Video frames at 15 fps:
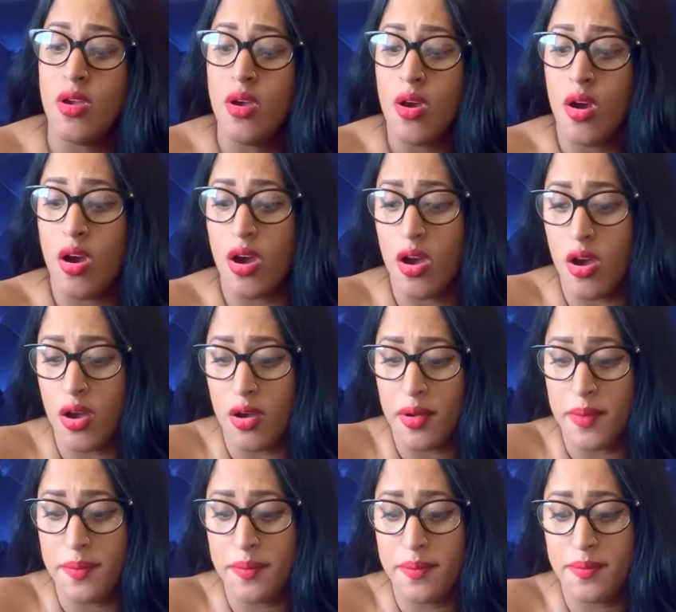
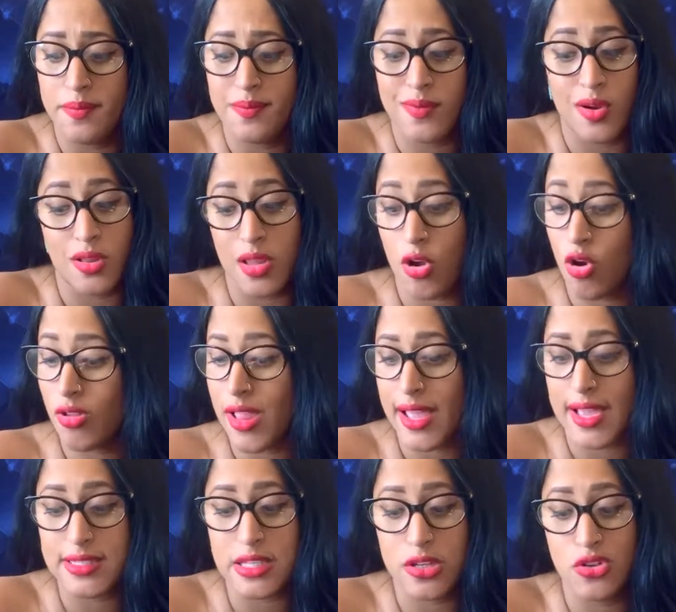or like
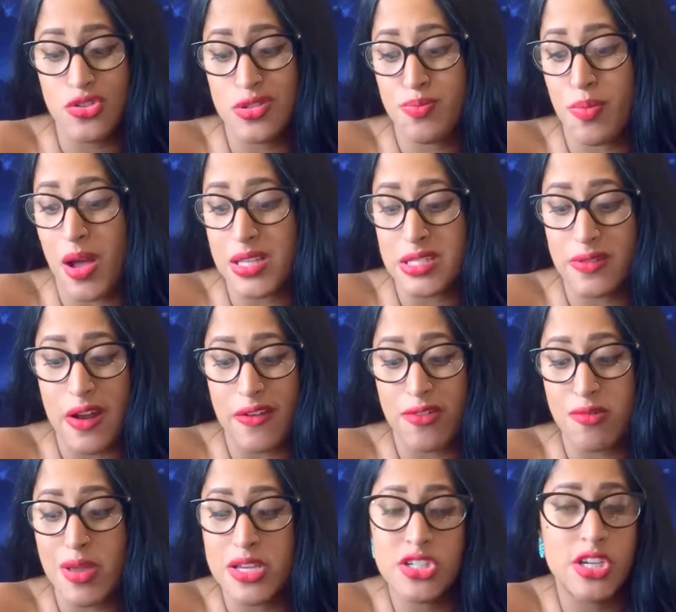I said, use positive
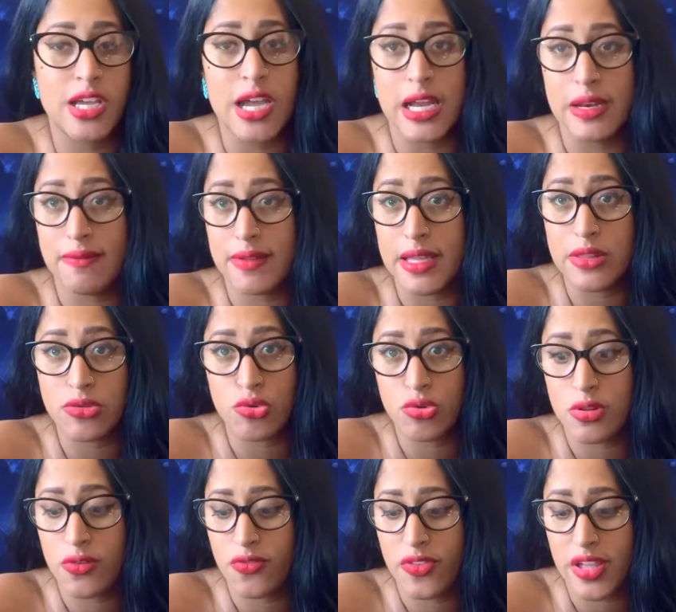affirmation to kind of get through
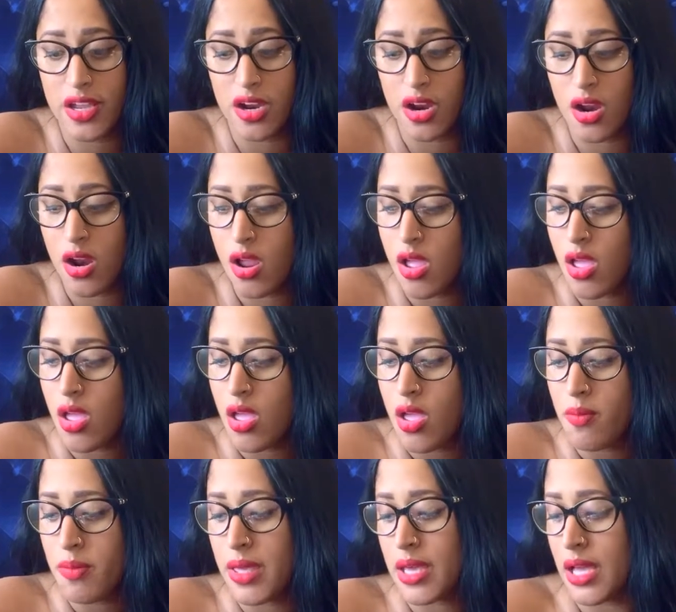the fear,
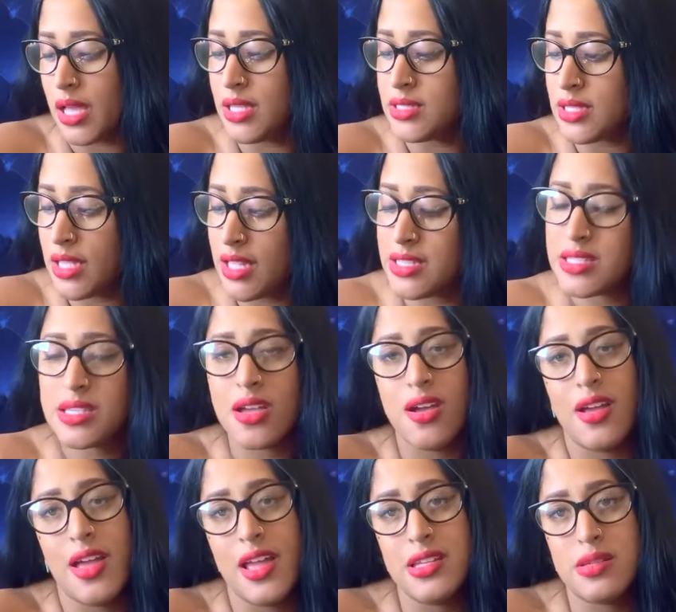because it's
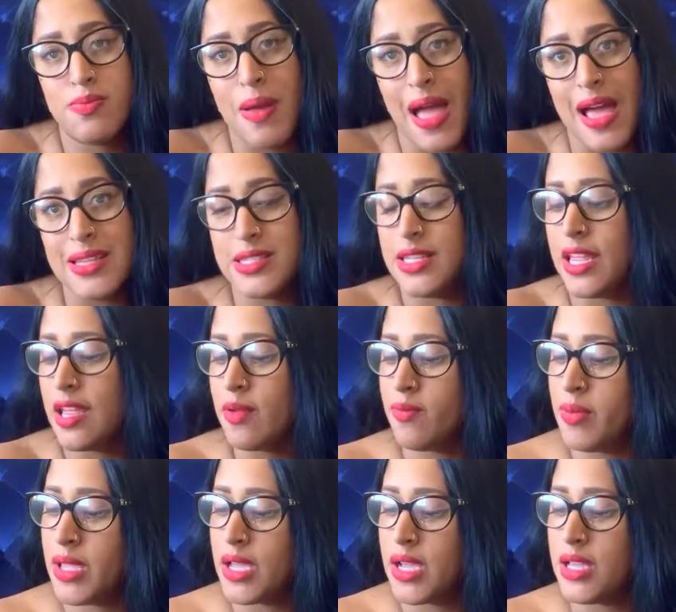passing,
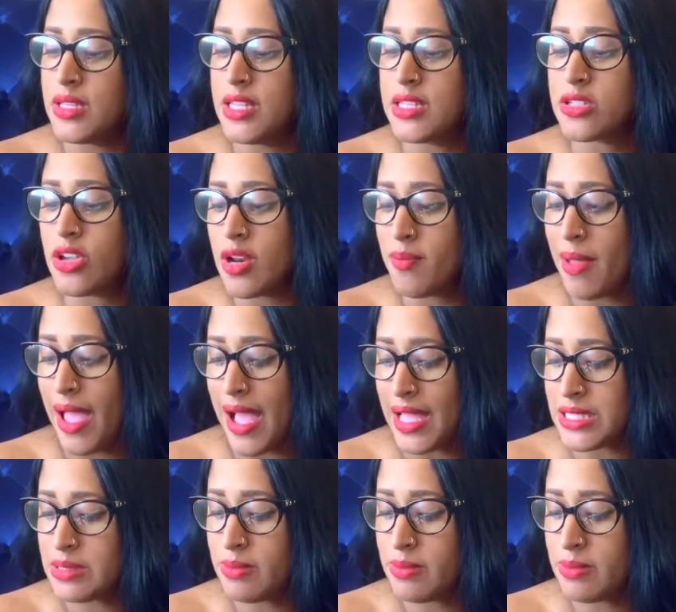because it's going to pass.